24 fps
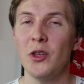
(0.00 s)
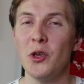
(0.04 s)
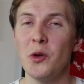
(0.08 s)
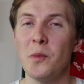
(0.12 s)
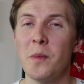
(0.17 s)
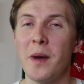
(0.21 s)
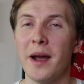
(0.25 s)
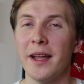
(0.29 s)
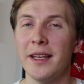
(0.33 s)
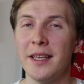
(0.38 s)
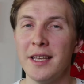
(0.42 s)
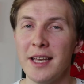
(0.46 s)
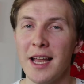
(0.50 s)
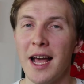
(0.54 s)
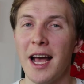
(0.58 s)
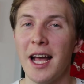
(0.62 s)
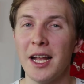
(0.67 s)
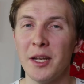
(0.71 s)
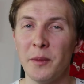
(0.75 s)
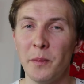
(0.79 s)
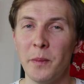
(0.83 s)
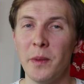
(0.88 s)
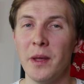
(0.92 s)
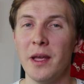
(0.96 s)
you might
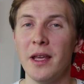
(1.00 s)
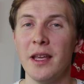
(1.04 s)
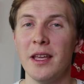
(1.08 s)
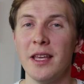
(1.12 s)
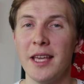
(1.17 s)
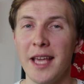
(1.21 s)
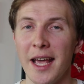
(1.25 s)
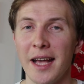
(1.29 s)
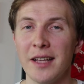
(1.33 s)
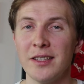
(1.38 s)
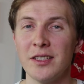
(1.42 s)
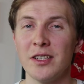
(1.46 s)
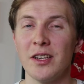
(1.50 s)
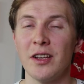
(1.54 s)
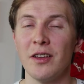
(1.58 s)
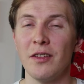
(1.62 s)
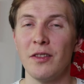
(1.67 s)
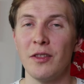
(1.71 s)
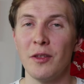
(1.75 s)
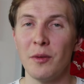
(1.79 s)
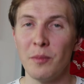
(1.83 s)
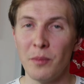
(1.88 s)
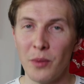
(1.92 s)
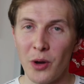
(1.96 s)
not be
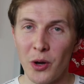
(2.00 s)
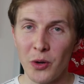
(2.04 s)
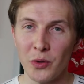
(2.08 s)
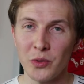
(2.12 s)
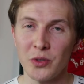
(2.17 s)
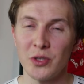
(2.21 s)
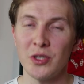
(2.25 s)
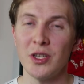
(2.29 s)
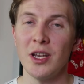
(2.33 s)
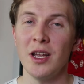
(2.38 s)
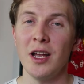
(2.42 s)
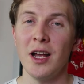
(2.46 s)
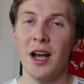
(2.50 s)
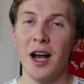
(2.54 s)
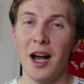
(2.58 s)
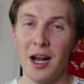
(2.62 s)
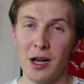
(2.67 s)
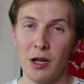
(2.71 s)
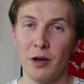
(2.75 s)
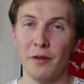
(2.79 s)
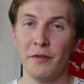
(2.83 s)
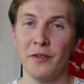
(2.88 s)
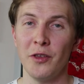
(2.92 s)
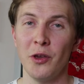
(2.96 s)
getting the most
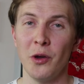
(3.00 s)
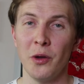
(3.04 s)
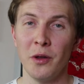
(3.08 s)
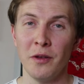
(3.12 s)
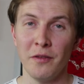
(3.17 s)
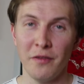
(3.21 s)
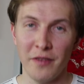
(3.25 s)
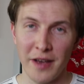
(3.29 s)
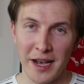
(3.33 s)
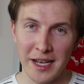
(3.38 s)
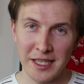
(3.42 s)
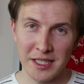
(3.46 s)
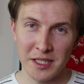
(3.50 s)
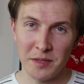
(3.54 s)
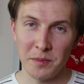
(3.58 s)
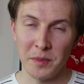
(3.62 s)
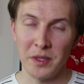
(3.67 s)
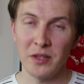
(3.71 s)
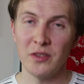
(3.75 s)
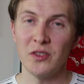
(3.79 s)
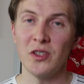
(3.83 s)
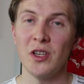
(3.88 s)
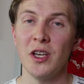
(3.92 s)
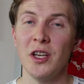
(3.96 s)
out of your
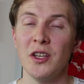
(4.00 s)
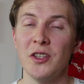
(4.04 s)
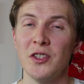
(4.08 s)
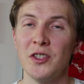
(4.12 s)
investments.